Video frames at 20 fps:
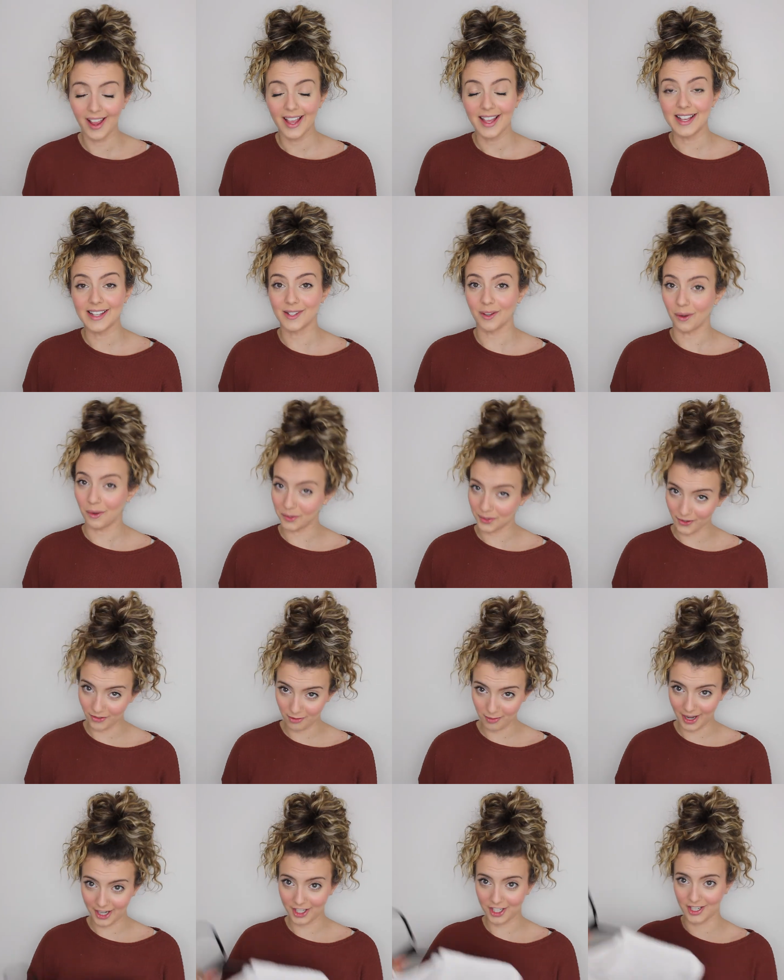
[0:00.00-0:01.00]
is also
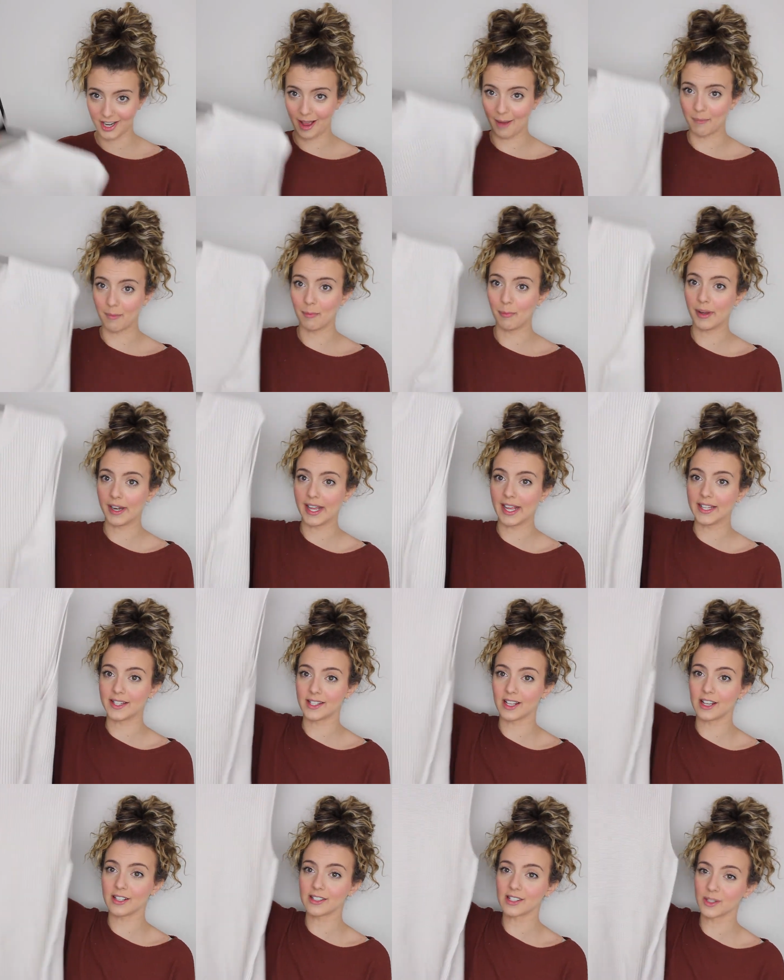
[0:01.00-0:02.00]
from H&M, but
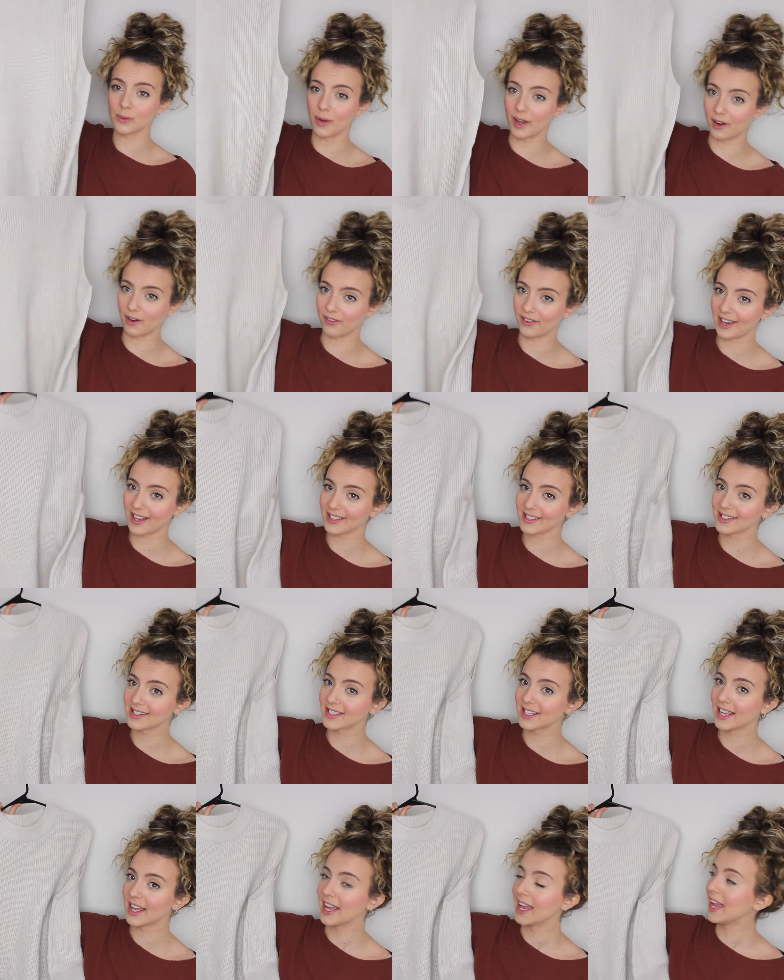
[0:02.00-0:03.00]
it's a sweater
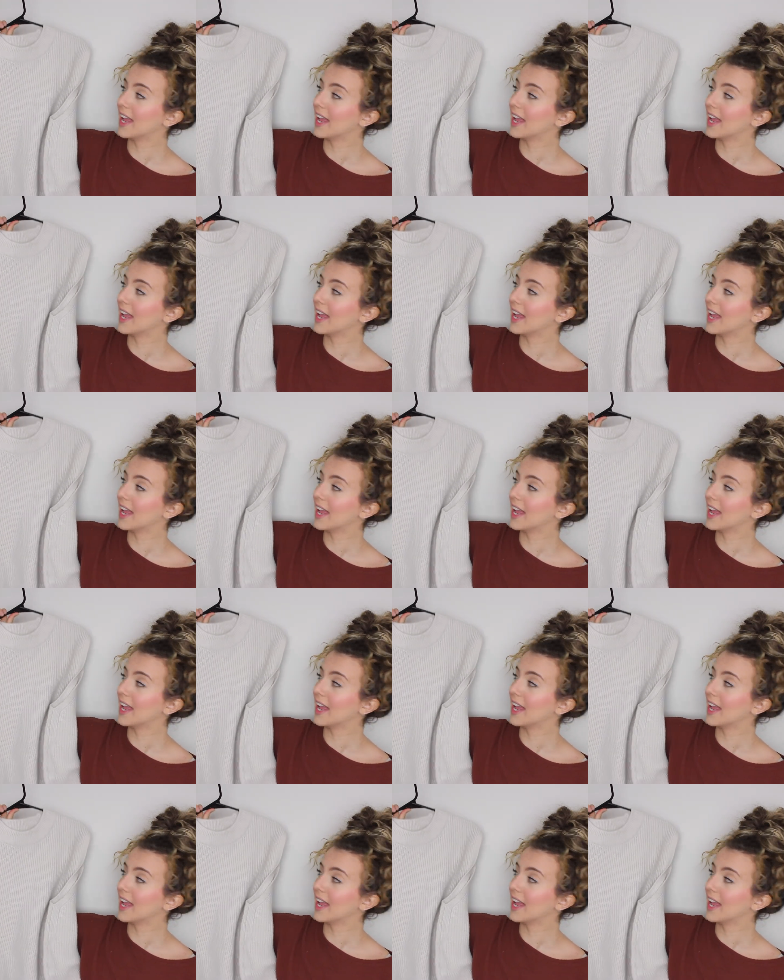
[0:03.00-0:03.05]
vest.